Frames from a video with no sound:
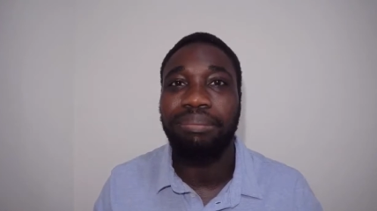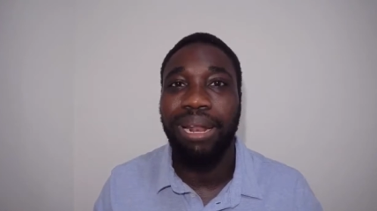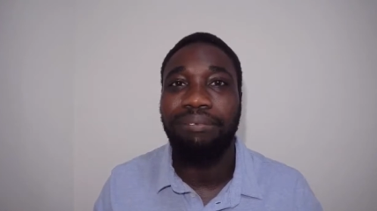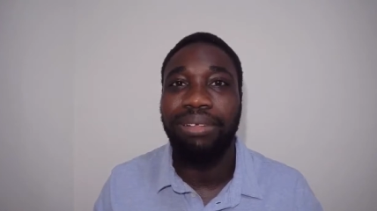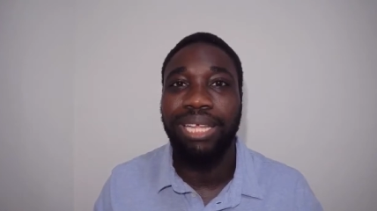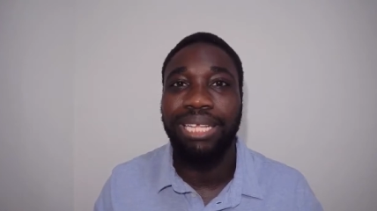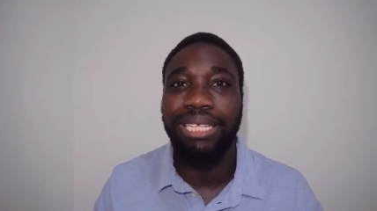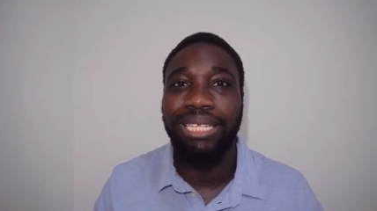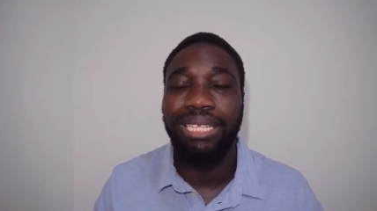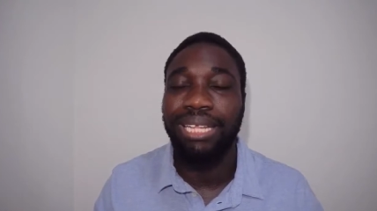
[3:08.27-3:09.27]
But I feel
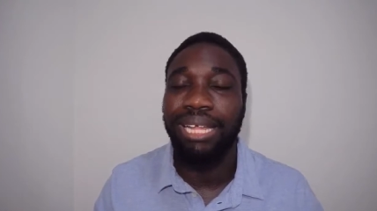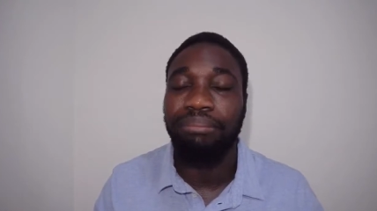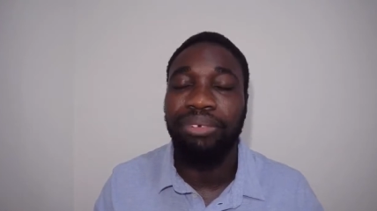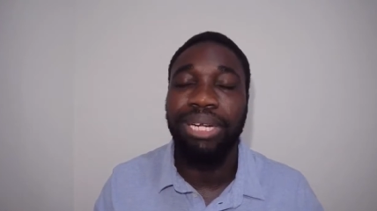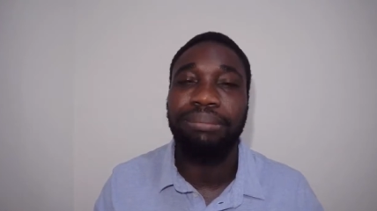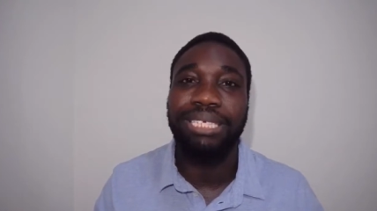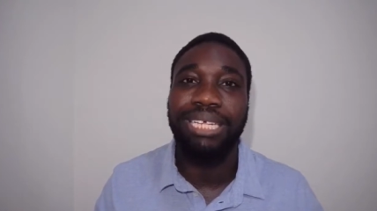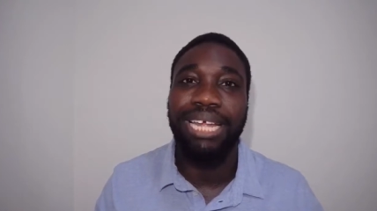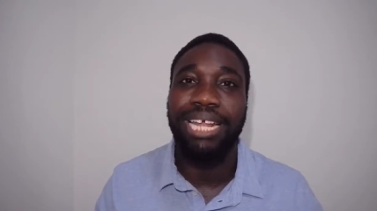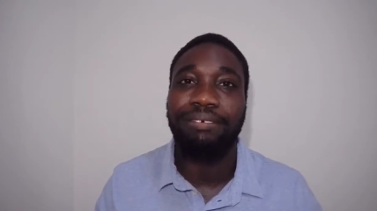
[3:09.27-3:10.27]
like I bring up the
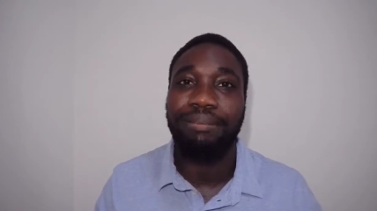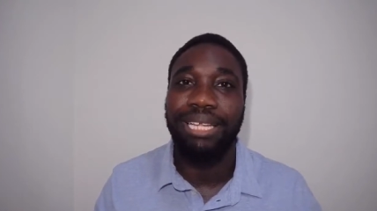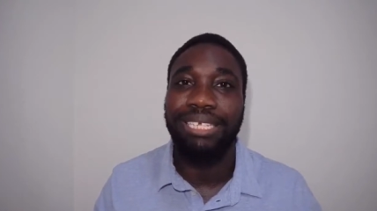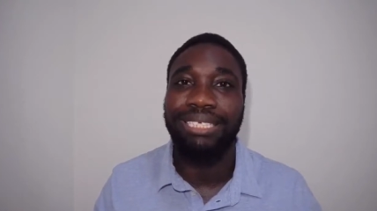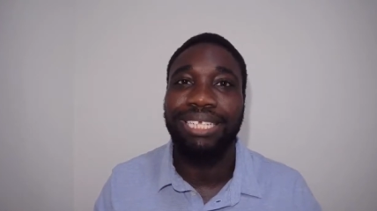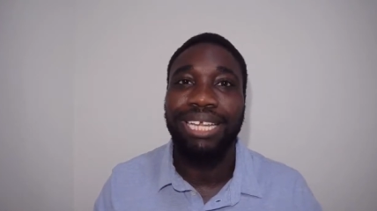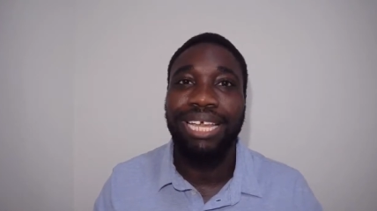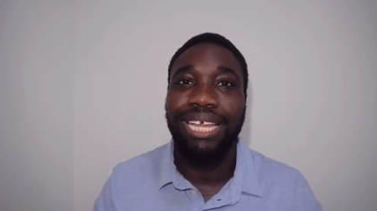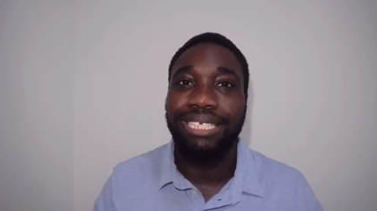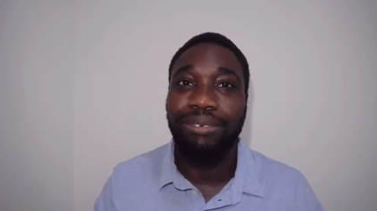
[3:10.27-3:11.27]
skydiving because
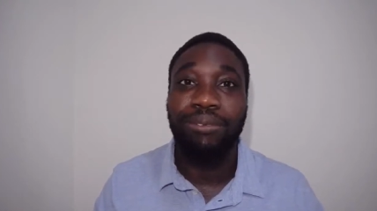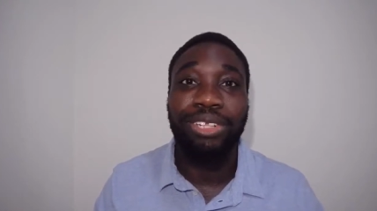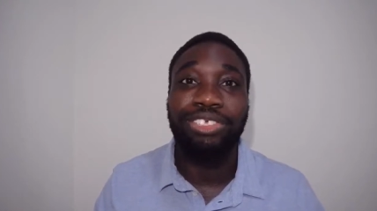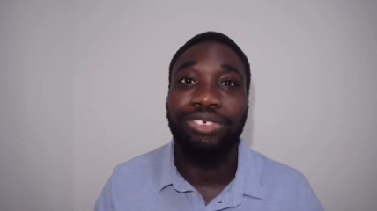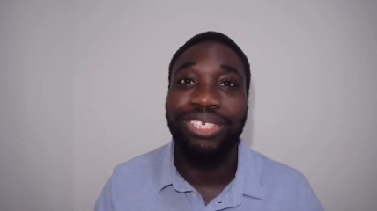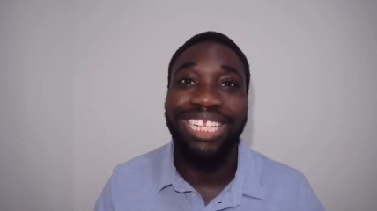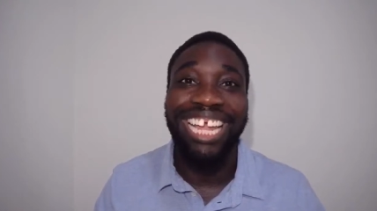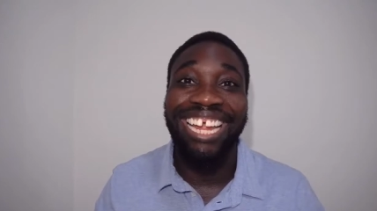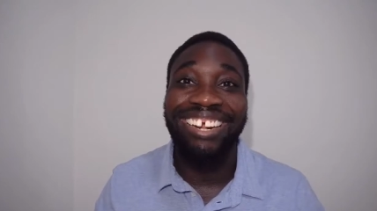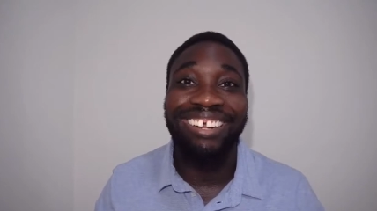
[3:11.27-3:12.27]
it's like once you're in
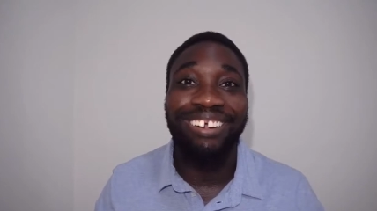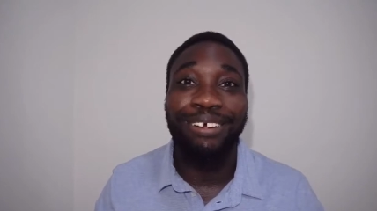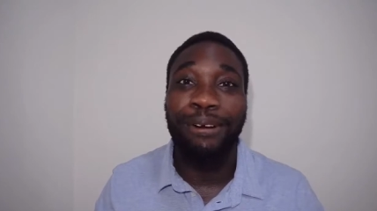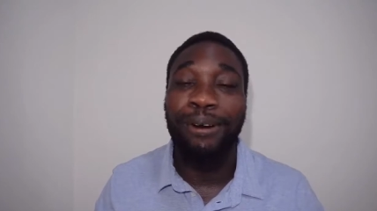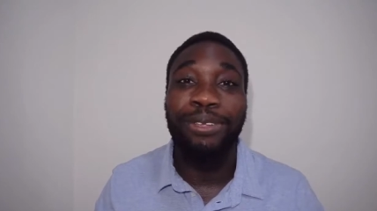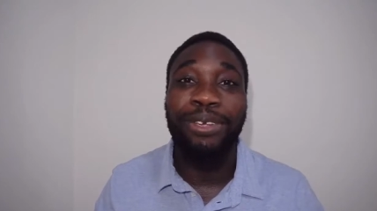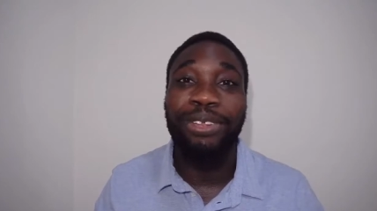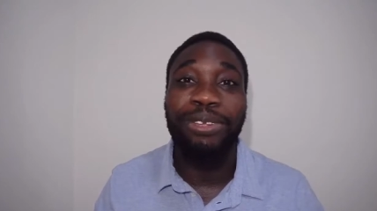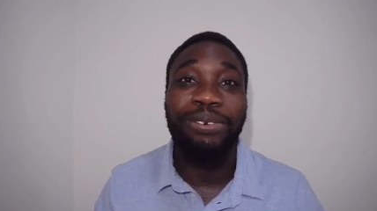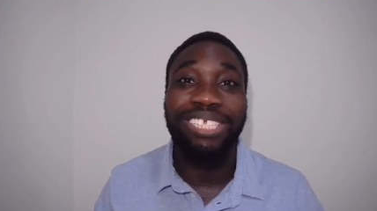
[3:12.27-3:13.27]
the air, all you
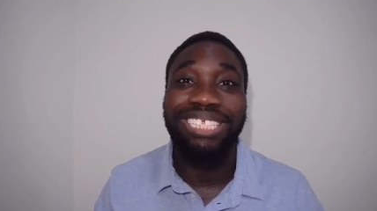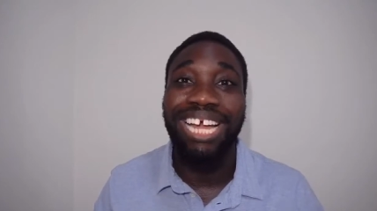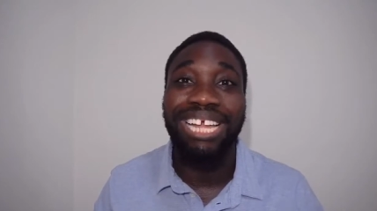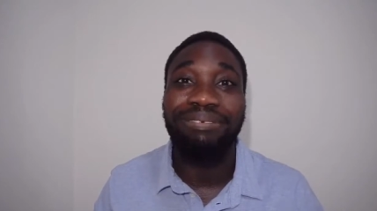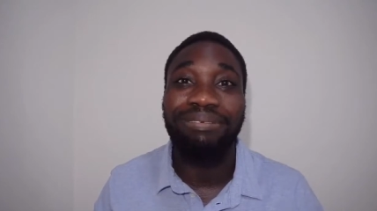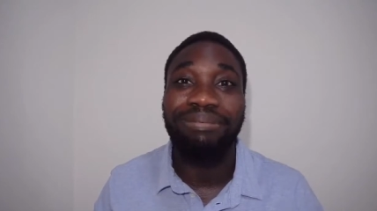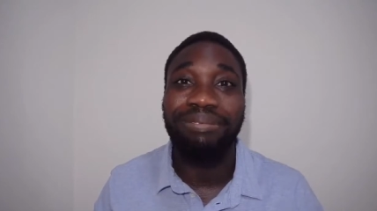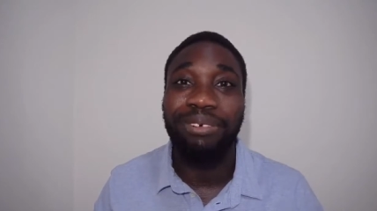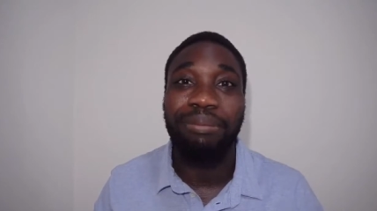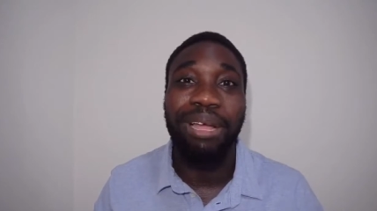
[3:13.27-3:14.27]
can do is dive,
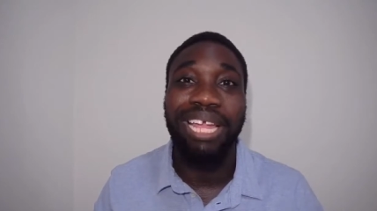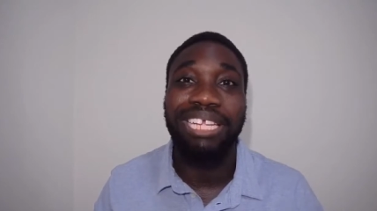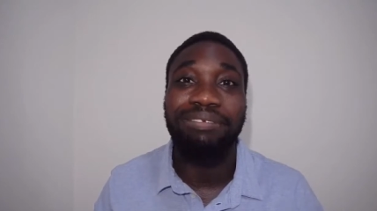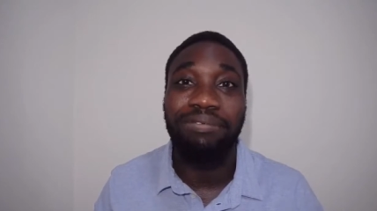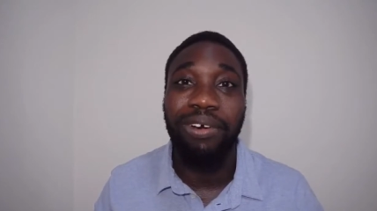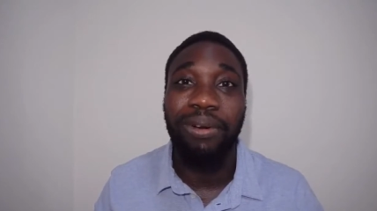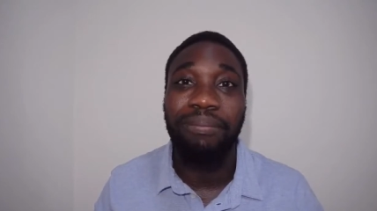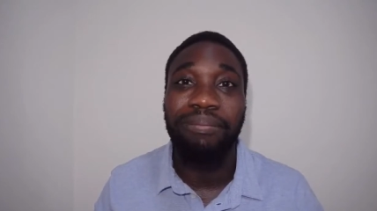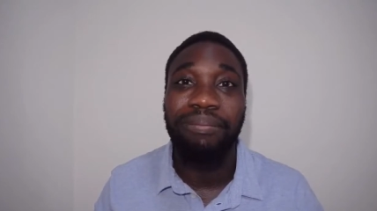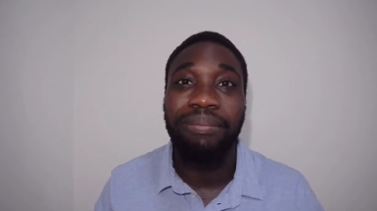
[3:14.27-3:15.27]
or in my case, fall